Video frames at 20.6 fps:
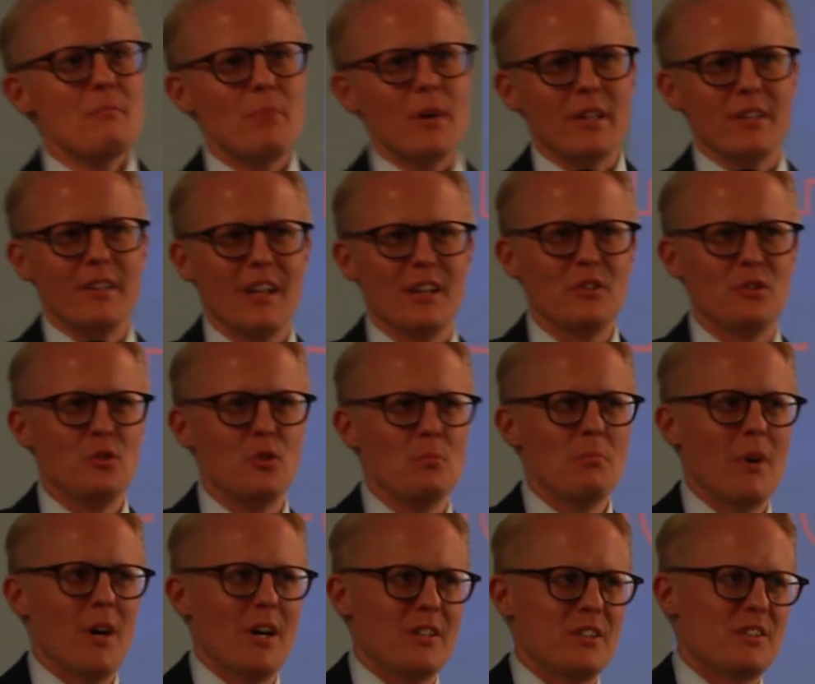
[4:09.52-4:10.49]
but not too
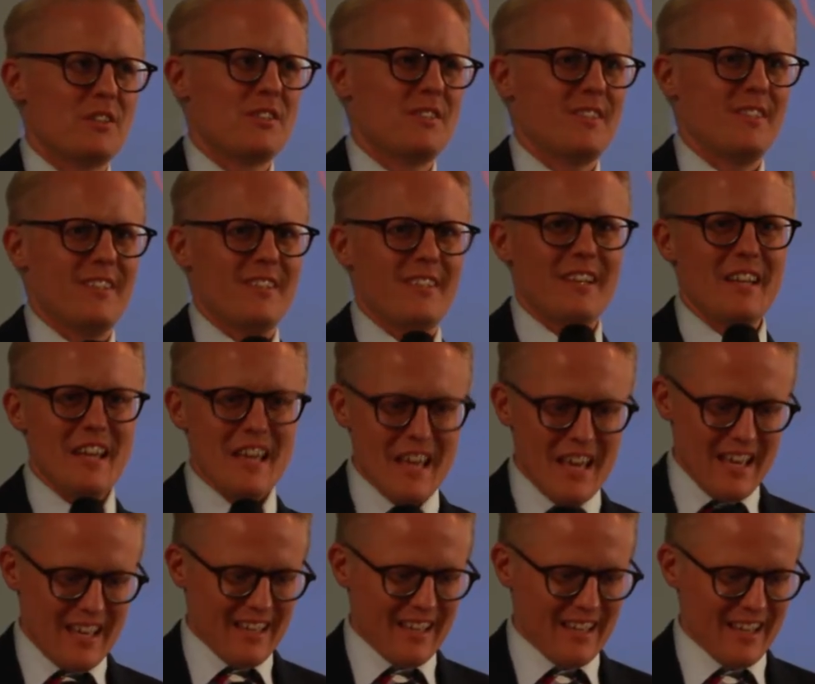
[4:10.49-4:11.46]
much.
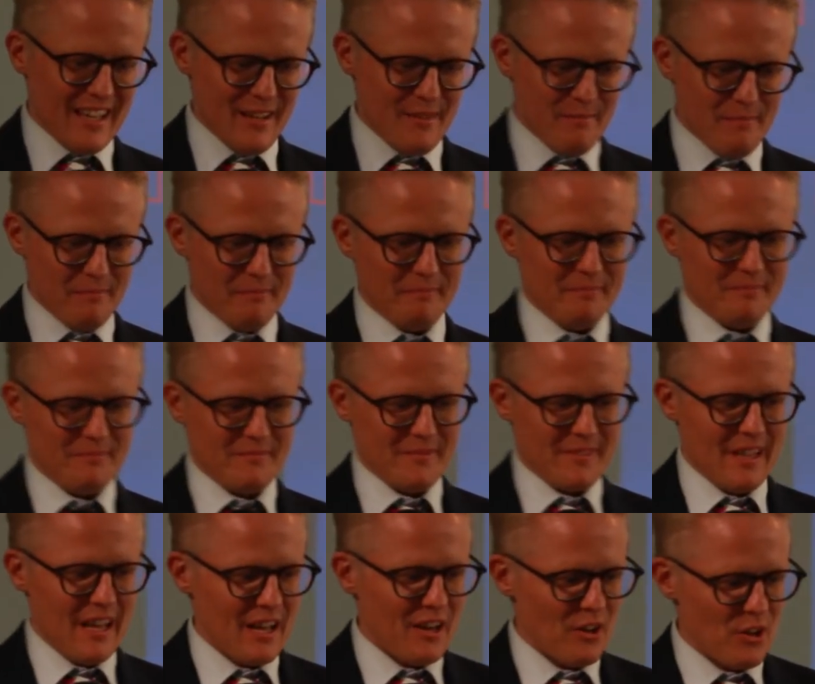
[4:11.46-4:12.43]
Um,
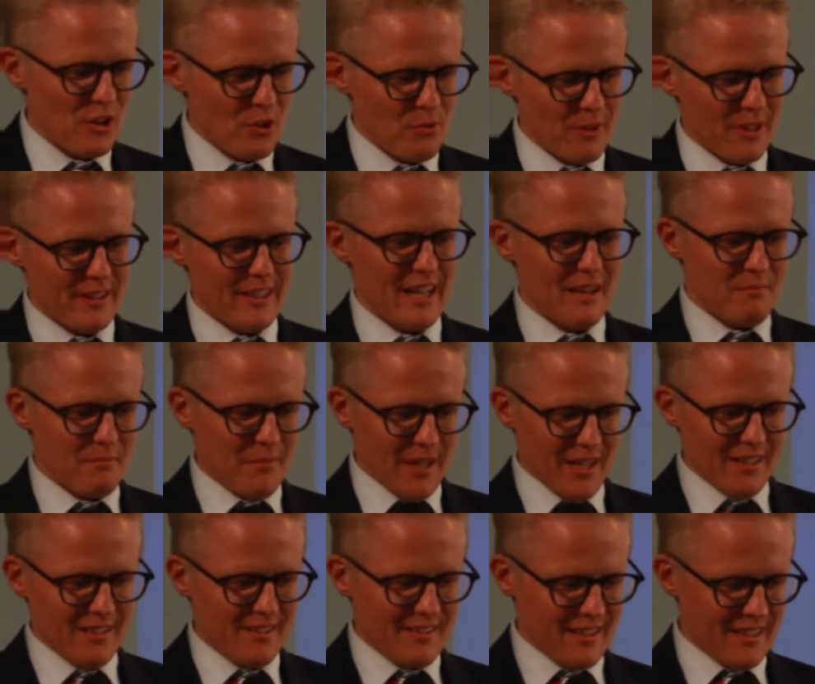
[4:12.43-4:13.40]
I don't know what that
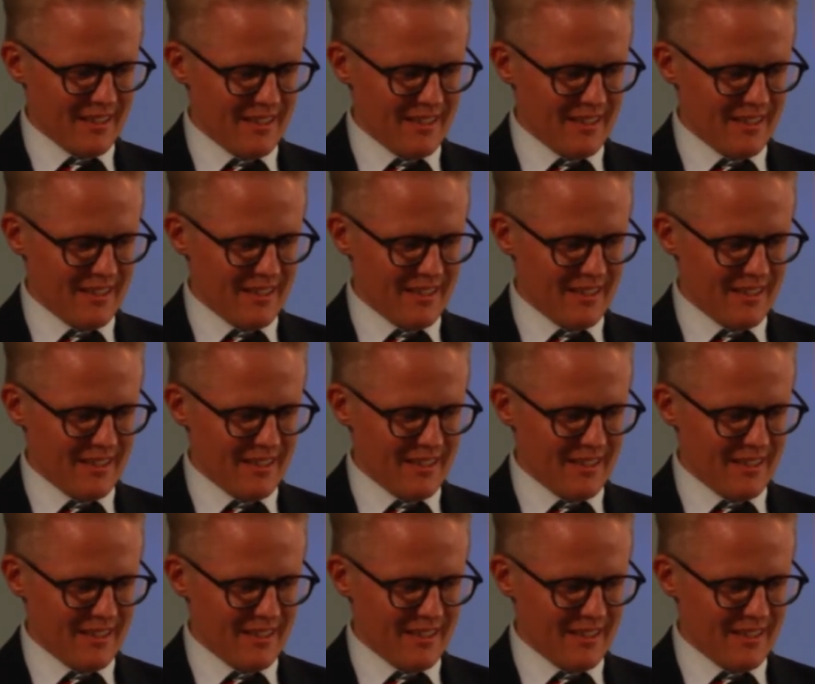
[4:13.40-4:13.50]
means.